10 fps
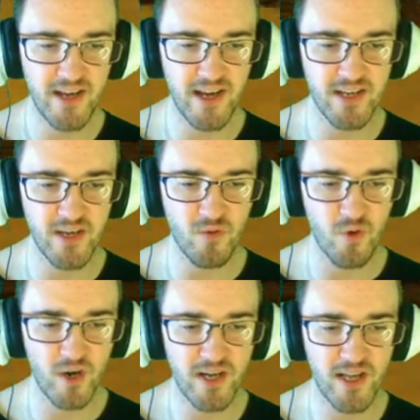and it didn't
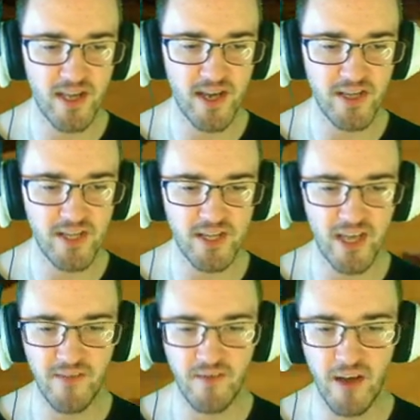work. And then I just
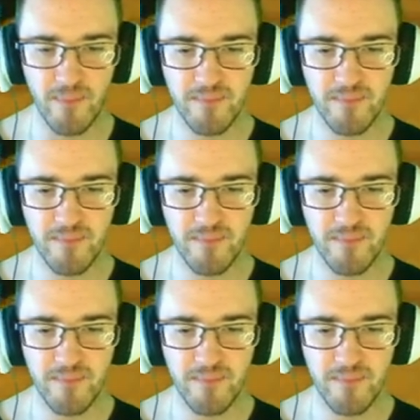gave up.